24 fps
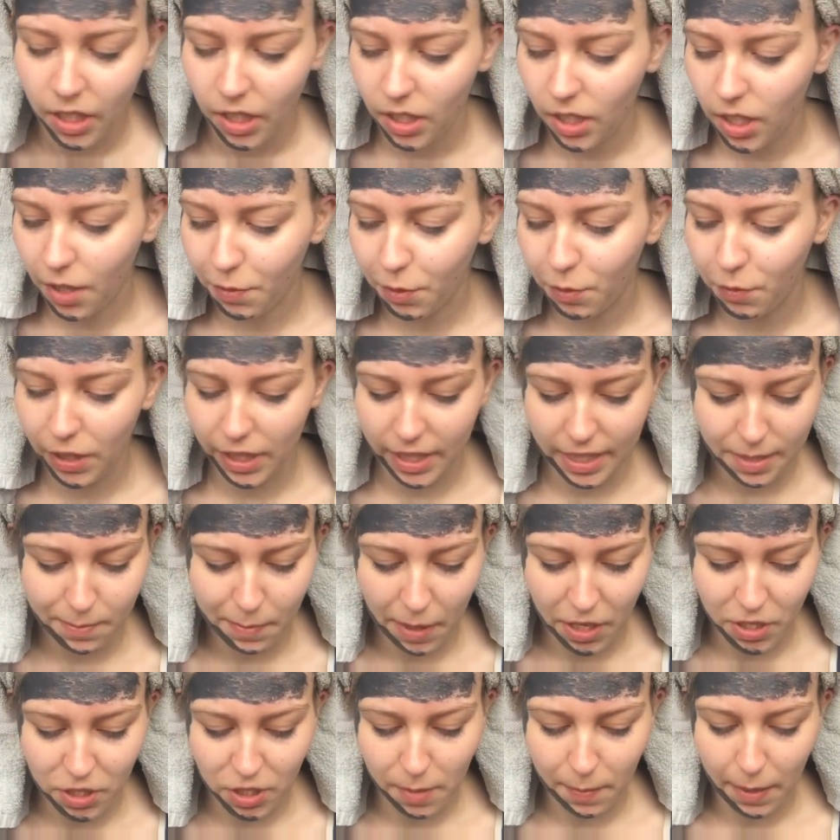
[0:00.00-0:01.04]
Nothing really
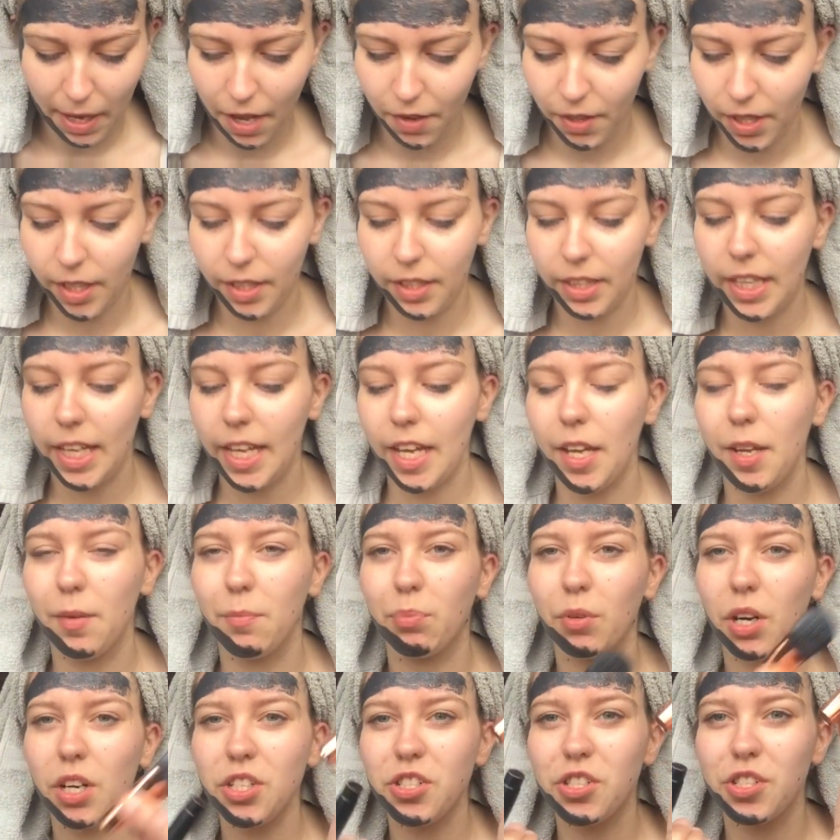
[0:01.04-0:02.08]
special about it. The
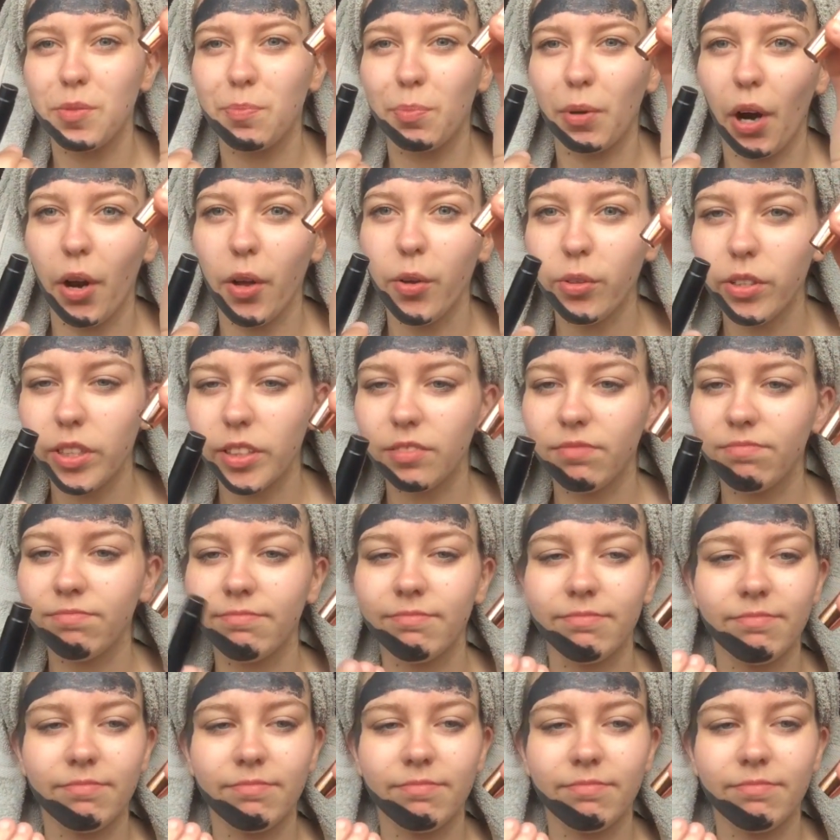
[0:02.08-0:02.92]
brush is broke,